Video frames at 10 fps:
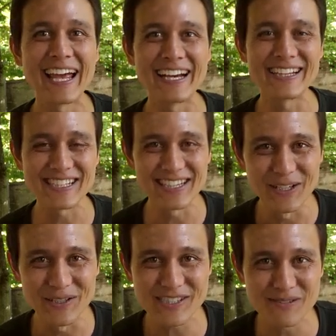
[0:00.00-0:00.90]
And it's a
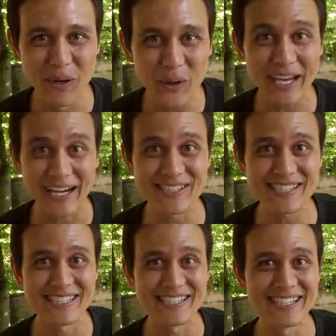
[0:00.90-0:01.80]
little
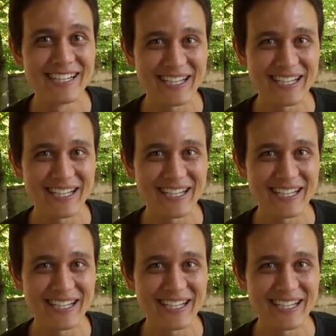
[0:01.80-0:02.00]
smokehouse. He,